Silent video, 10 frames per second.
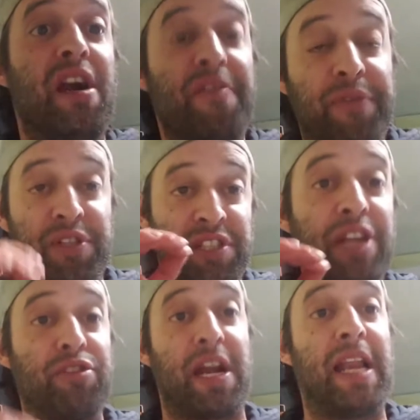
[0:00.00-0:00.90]
for
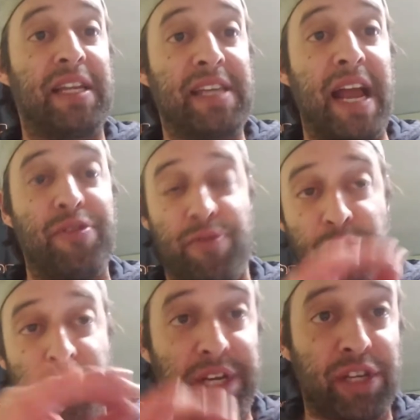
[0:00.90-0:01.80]
Cedric Alexander
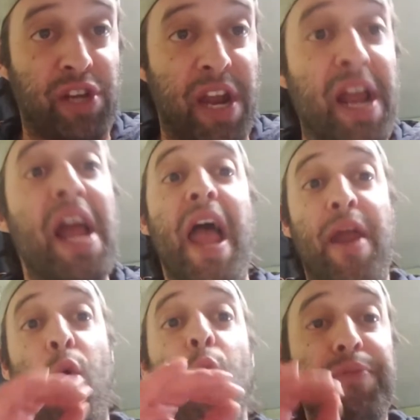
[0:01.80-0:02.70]
and Ricochet,
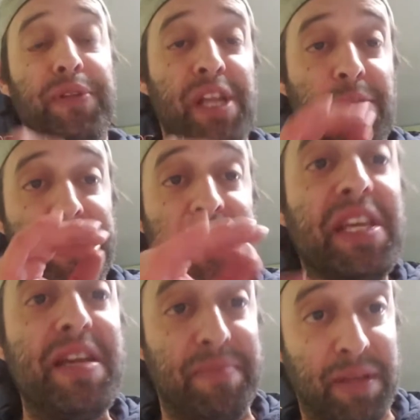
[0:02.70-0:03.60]
and hopefully they
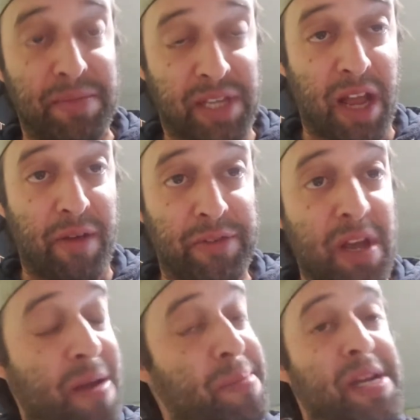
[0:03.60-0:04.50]
redeem themselves,
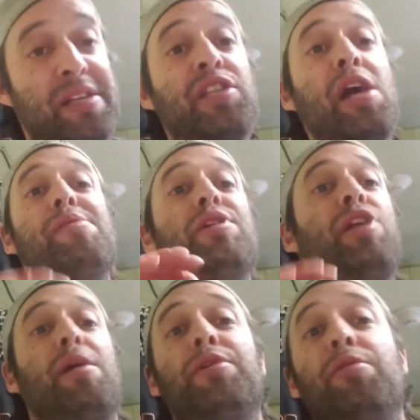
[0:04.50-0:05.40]
because
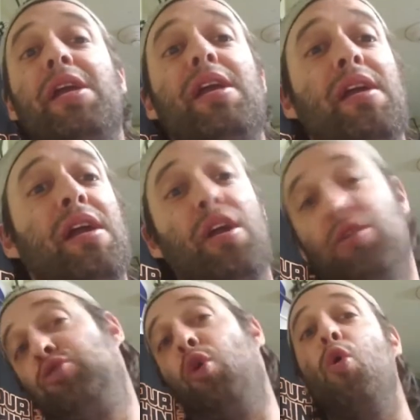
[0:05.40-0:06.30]
WWE,
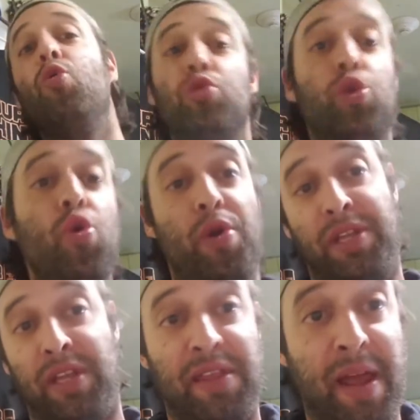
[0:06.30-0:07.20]
don't do
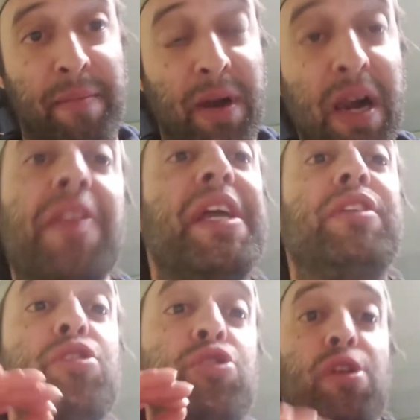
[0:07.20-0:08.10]
it to them. They
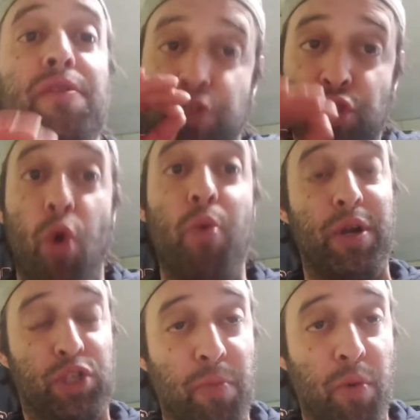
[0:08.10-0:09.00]
deserve so
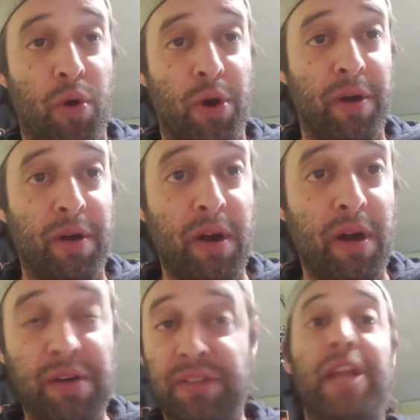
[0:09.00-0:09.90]
much more.
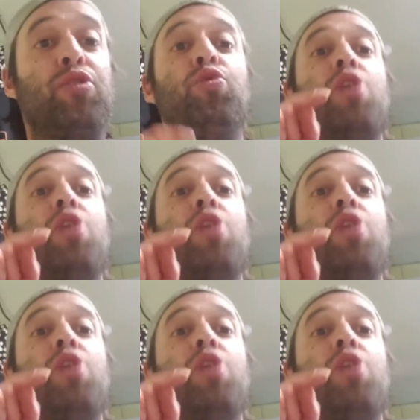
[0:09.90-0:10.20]
They do